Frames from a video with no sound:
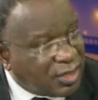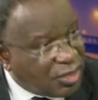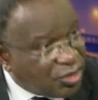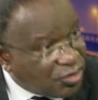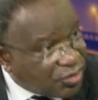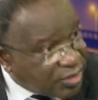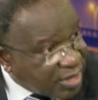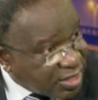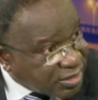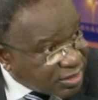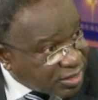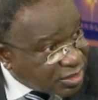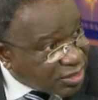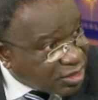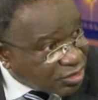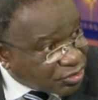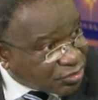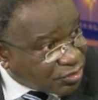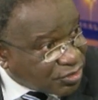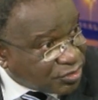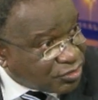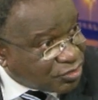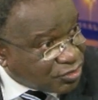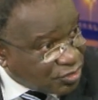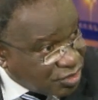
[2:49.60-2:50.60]
the United
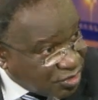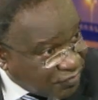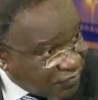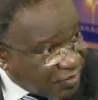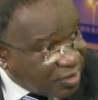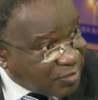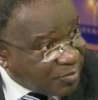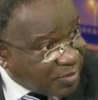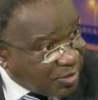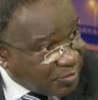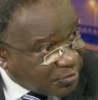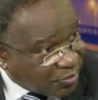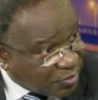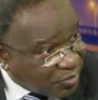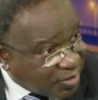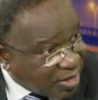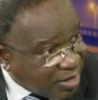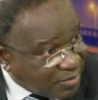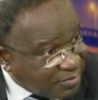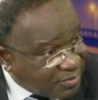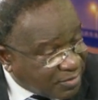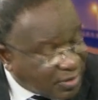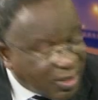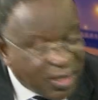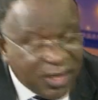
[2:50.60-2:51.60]
Nations Development
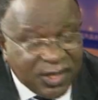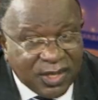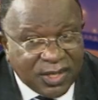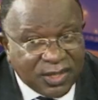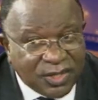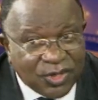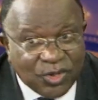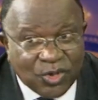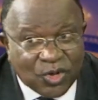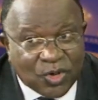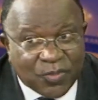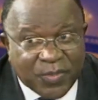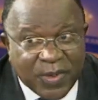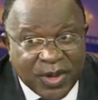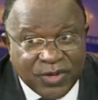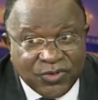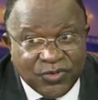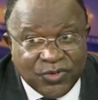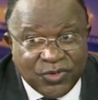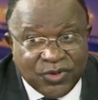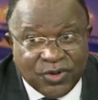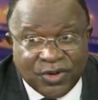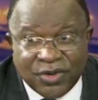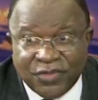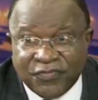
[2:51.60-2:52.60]
Program, the European
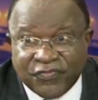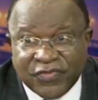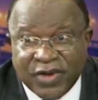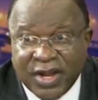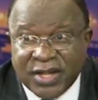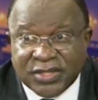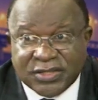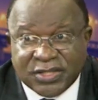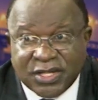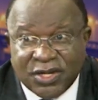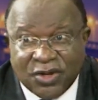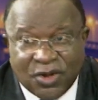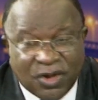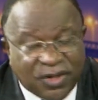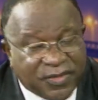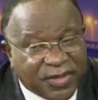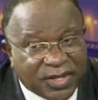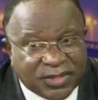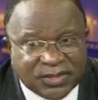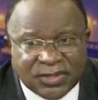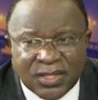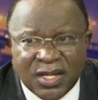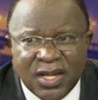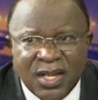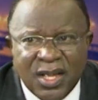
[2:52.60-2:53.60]
Union, France, and
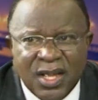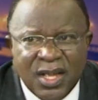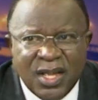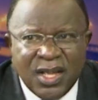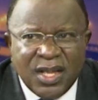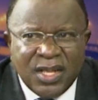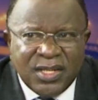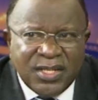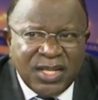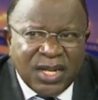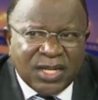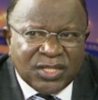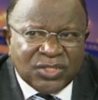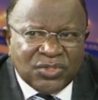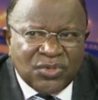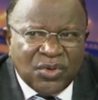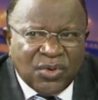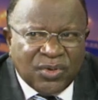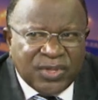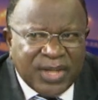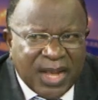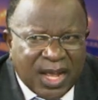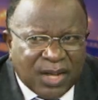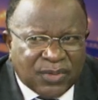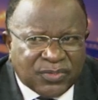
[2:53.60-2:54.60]
others. There is
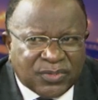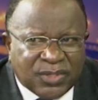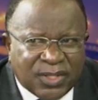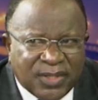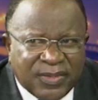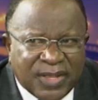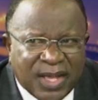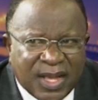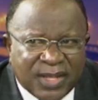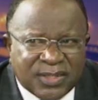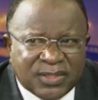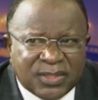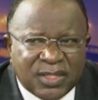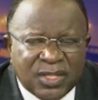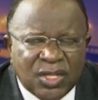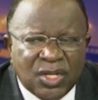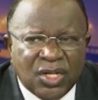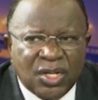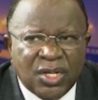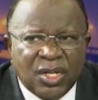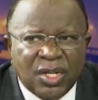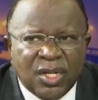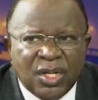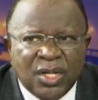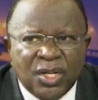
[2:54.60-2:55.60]
no doubt that,
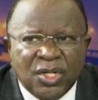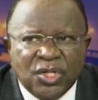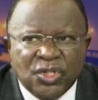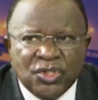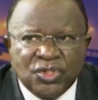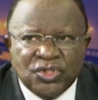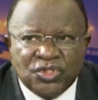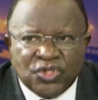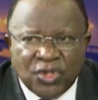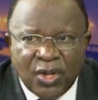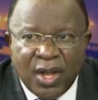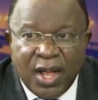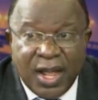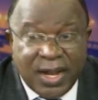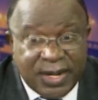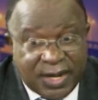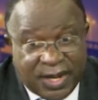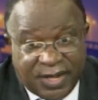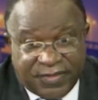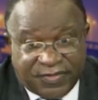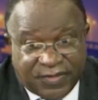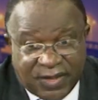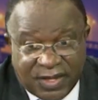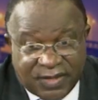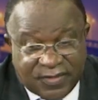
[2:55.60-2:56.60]
and
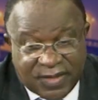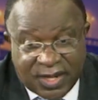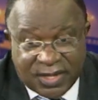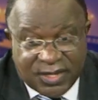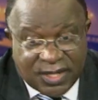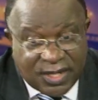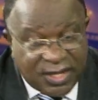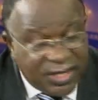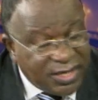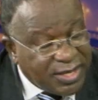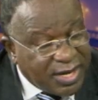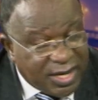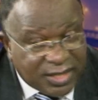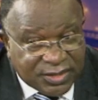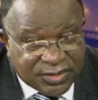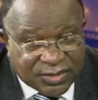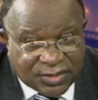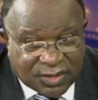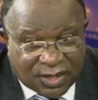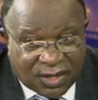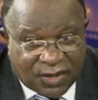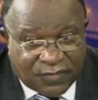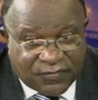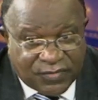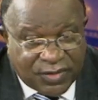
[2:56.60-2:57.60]
I think that the
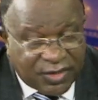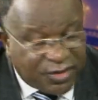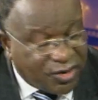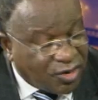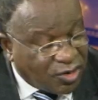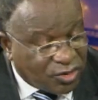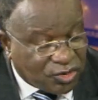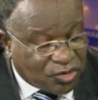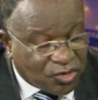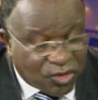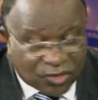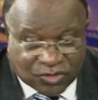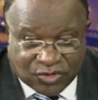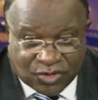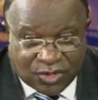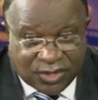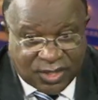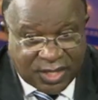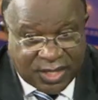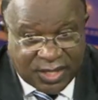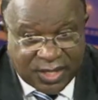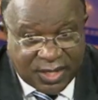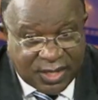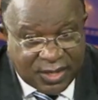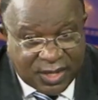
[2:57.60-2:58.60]
leaders of the
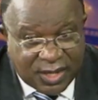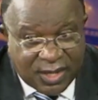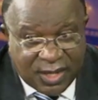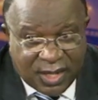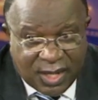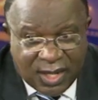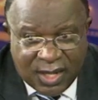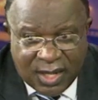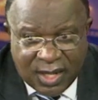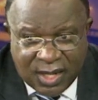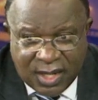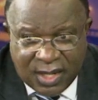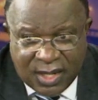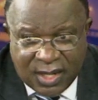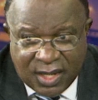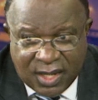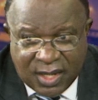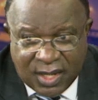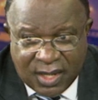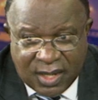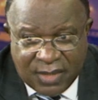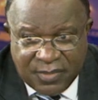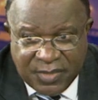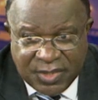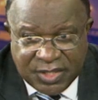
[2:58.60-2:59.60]
reconstruction,
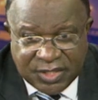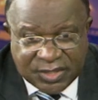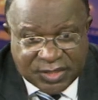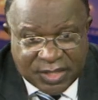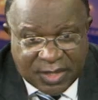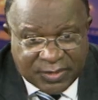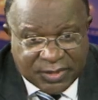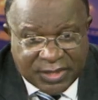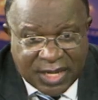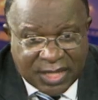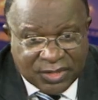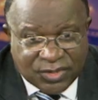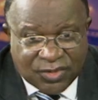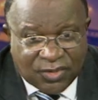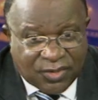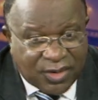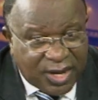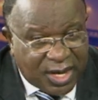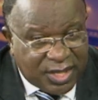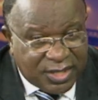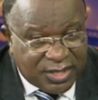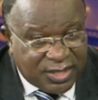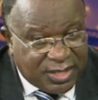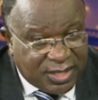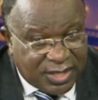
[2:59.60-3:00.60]
Minister
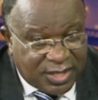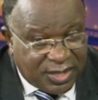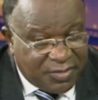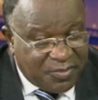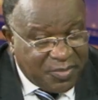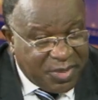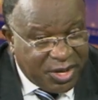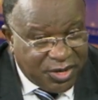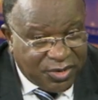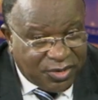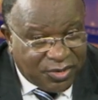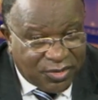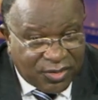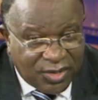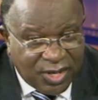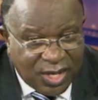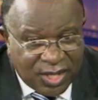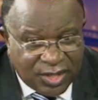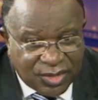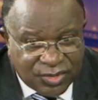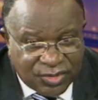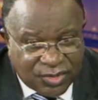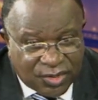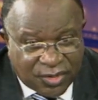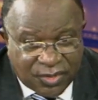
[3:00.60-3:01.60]
Tazong and Mayor
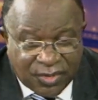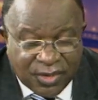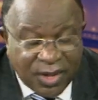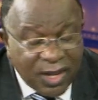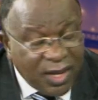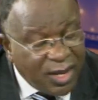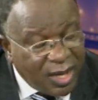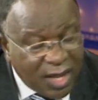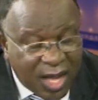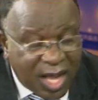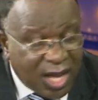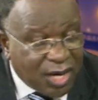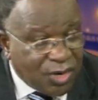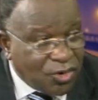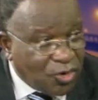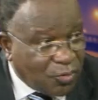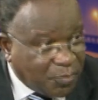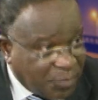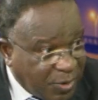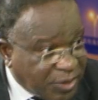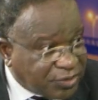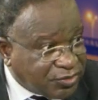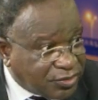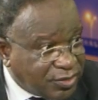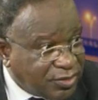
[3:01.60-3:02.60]
Njong, are
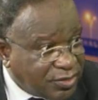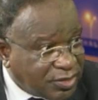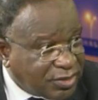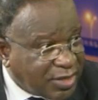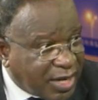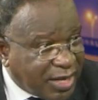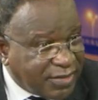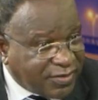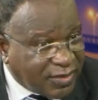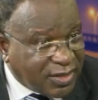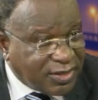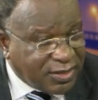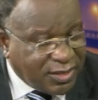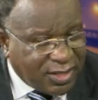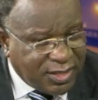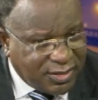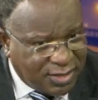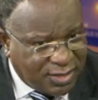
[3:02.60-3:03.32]
good persons. I think